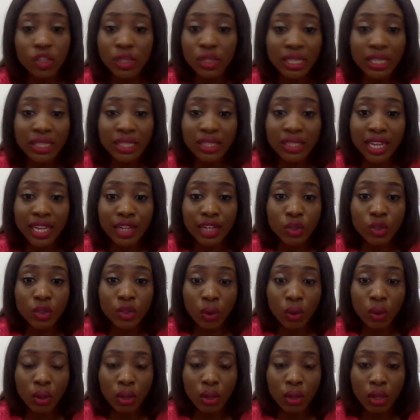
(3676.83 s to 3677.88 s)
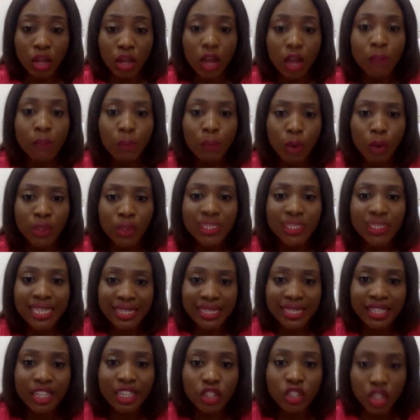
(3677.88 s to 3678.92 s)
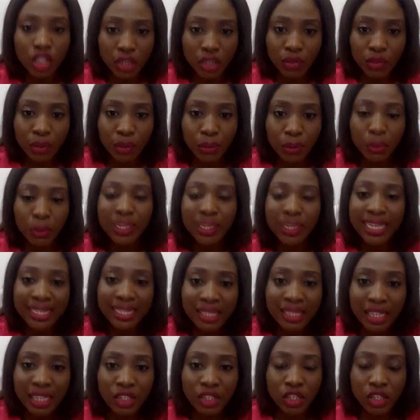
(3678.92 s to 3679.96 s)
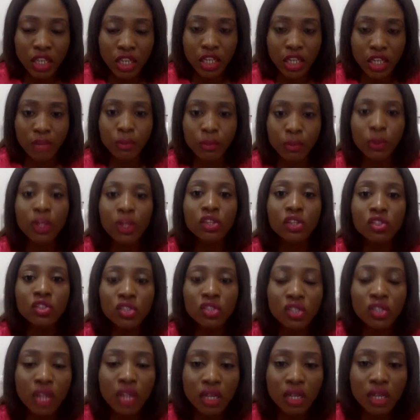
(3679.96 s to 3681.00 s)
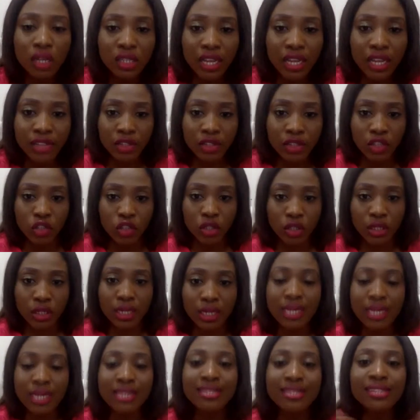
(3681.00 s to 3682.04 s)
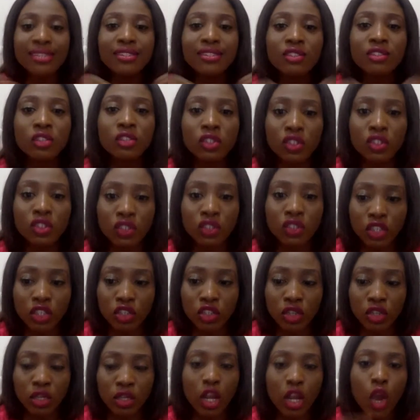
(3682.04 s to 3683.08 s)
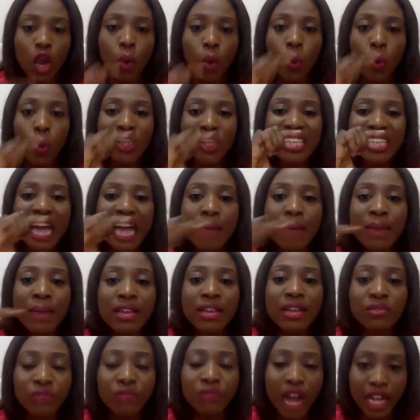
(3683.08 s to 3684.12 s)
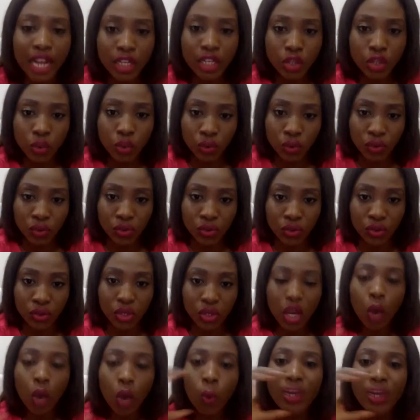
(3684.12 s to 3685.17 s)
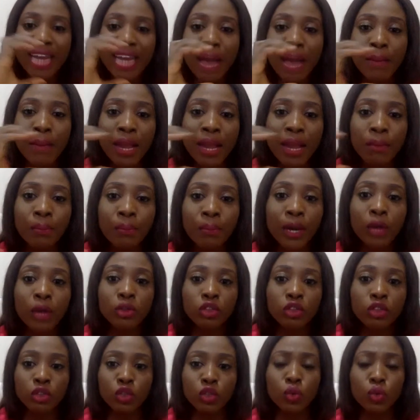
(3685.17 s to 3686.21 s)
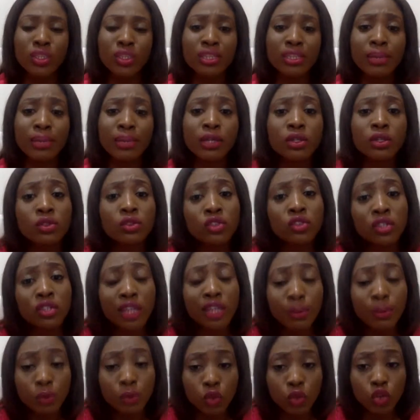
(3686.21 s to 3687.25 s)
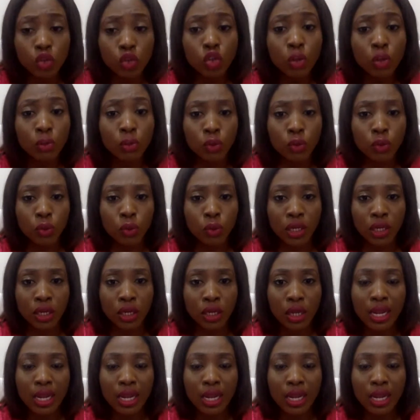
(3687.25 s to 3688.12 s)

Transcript: easy at all, but it's achievable. It's attainable. Start as a journey. This is the decision. What are my values? What are my boundaries? What am I going to stop doing?